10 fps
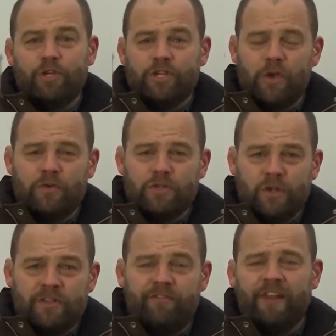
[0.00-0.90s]
We chose
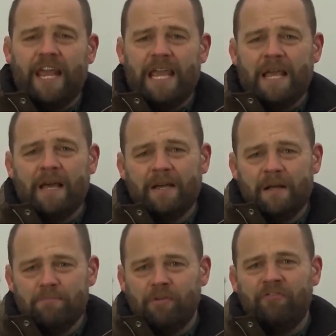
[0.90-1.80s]
not to flee,
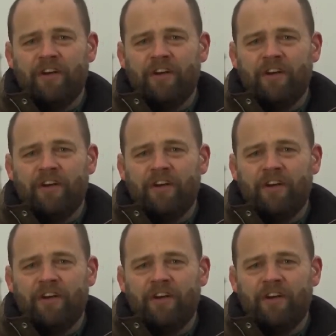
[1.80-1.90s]
but